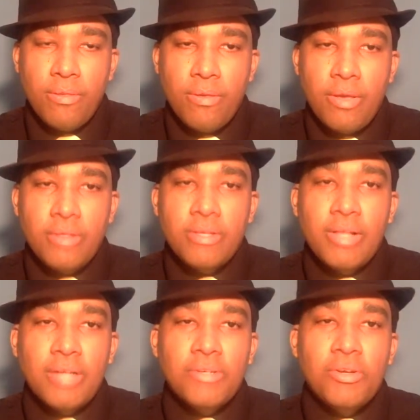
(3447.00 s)

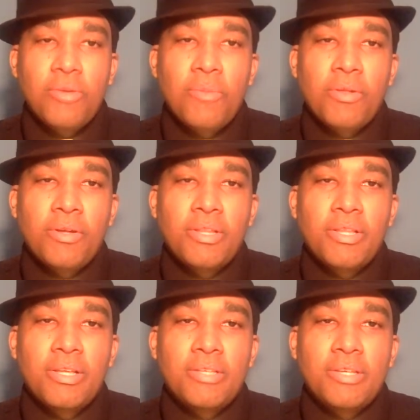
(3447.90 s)
Intellectual humility
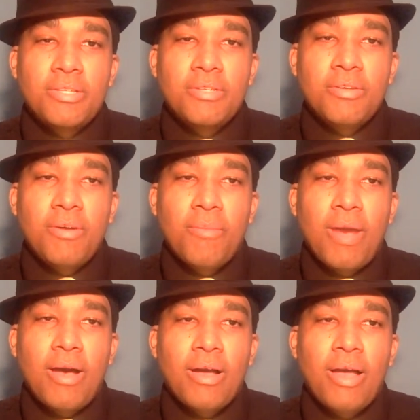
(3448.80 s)
leads us to
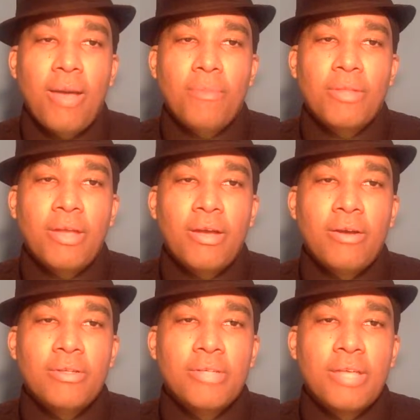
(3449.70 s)
Kamala
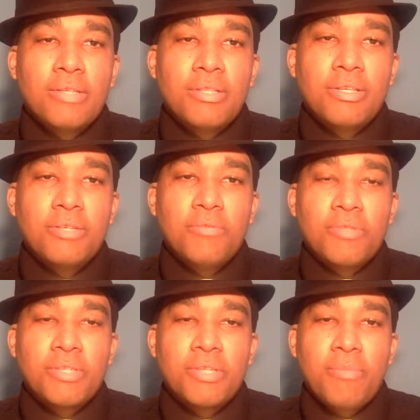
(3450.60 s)
Harris as the least
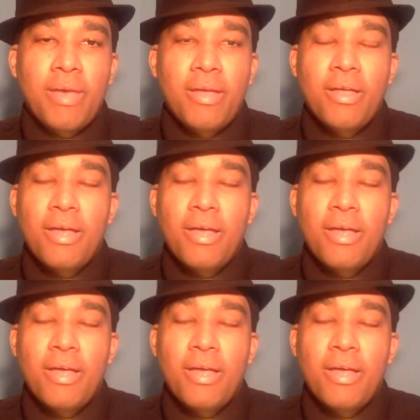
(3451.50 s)
risky bet.